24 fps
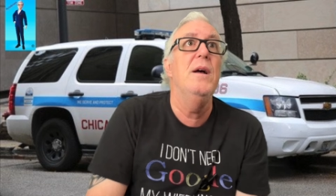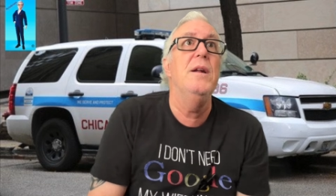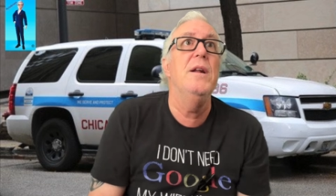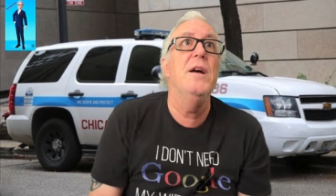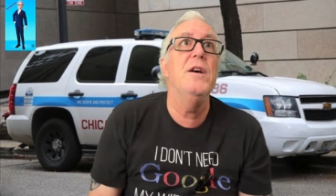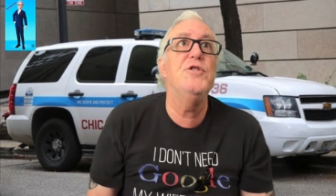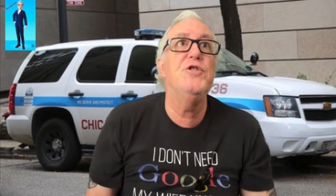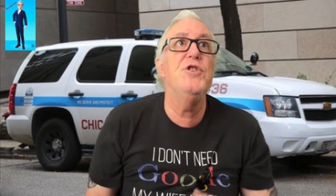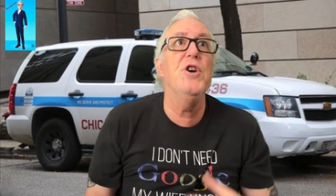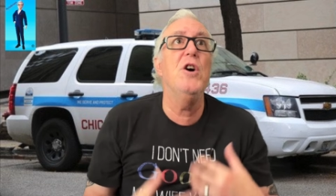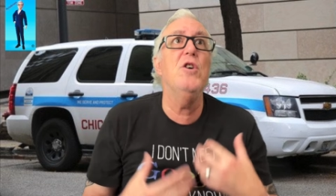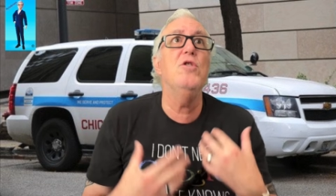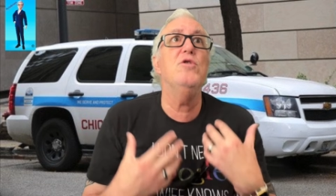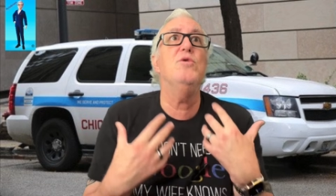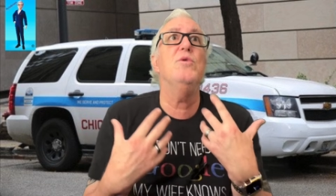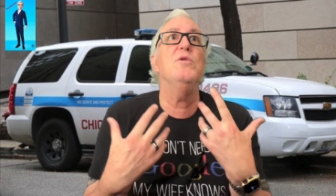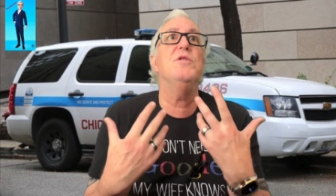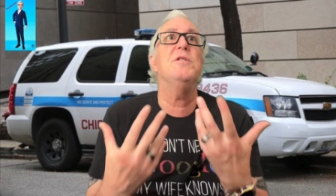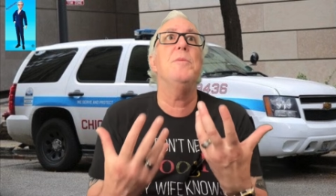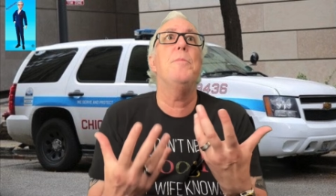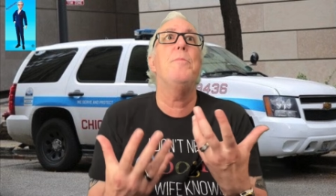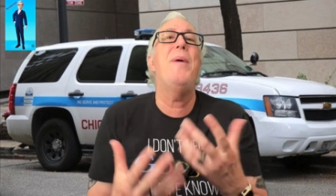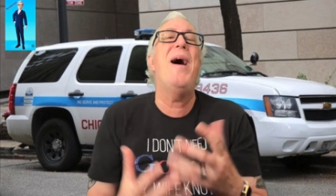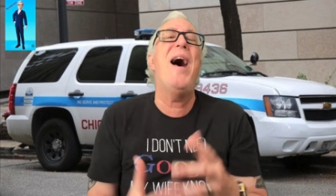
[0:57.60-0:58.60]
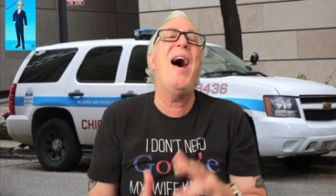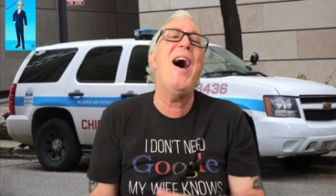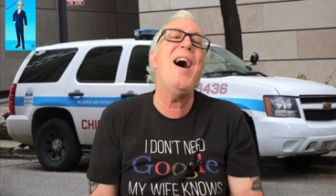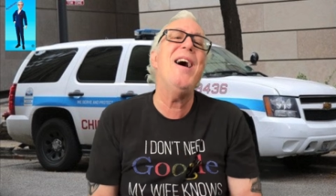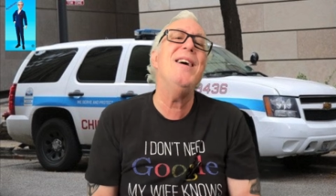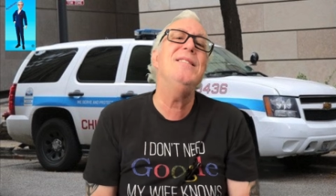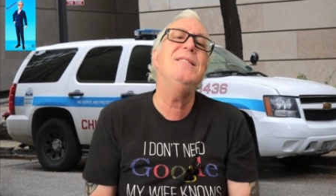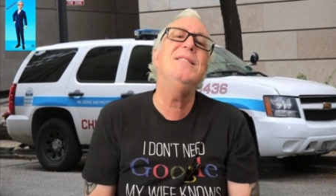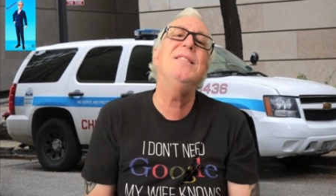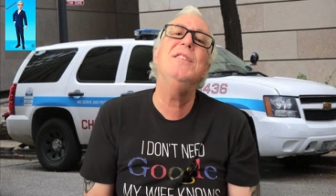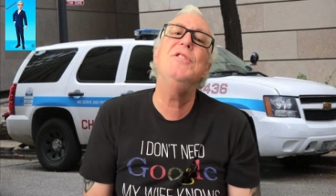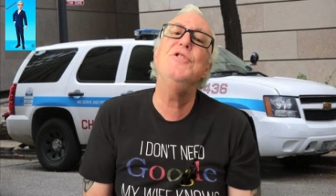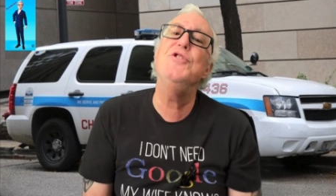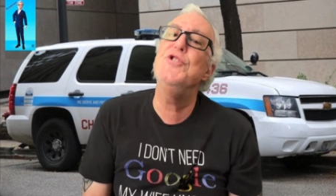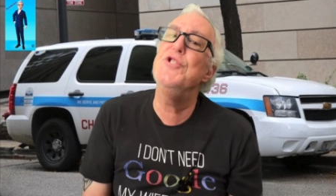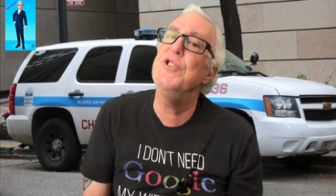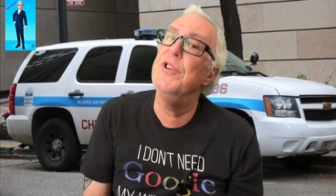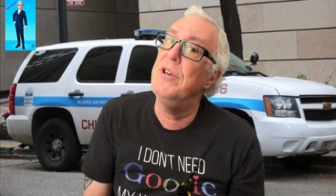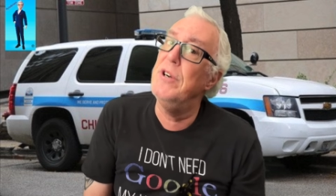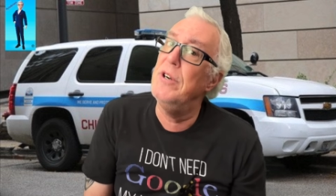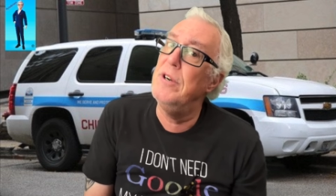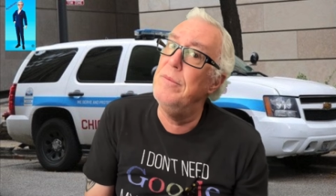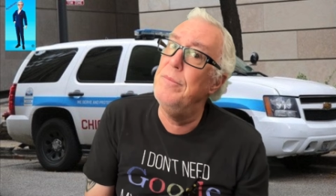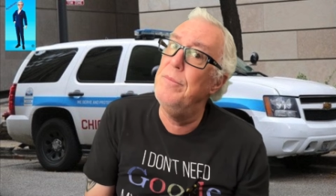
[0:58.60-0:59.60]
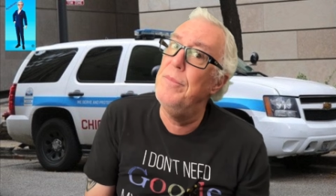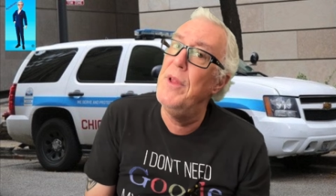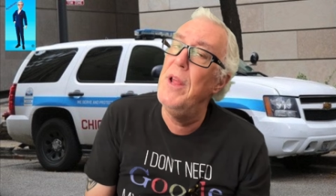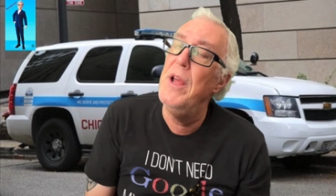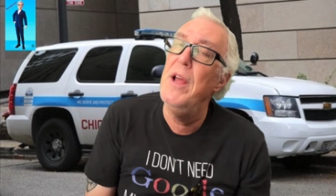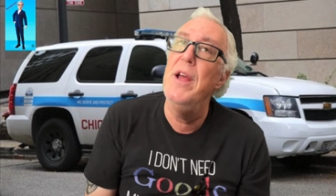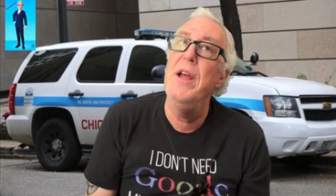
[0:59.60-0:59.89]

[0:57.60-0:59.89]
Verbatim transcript: Now, Jones was a passenger